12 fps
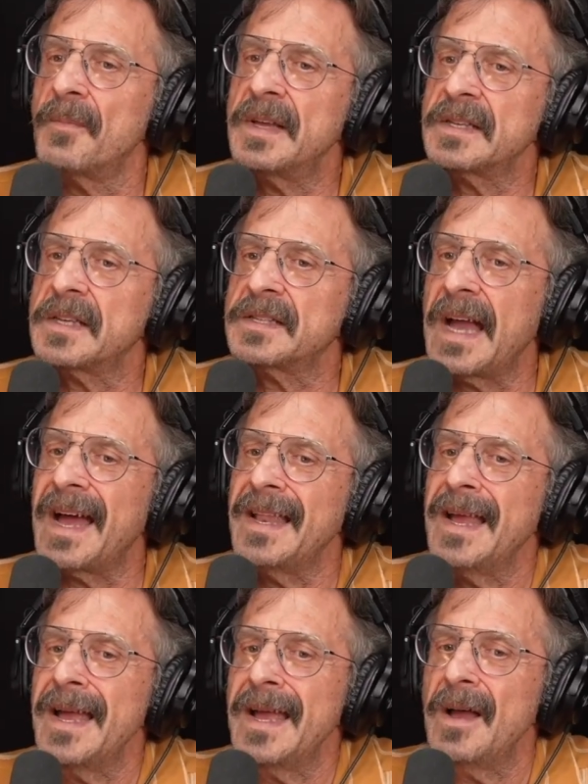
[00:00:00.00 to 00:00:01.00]
is that
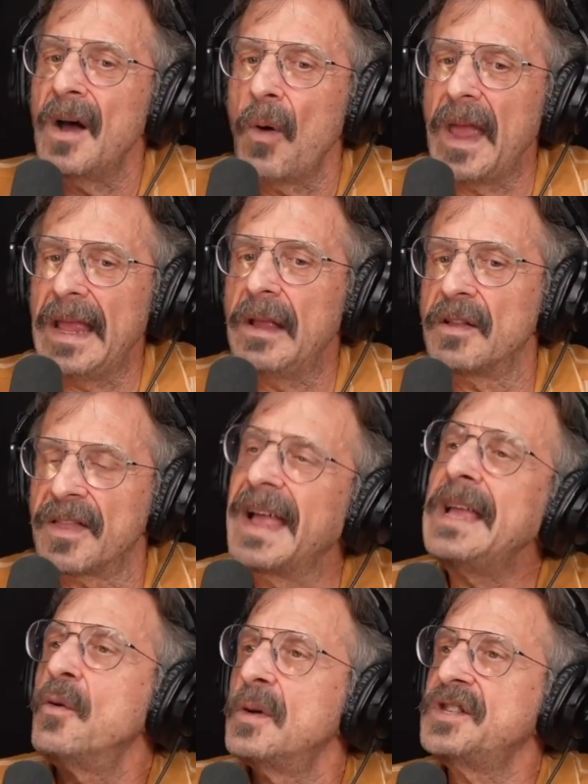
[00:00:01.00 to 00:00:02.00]
language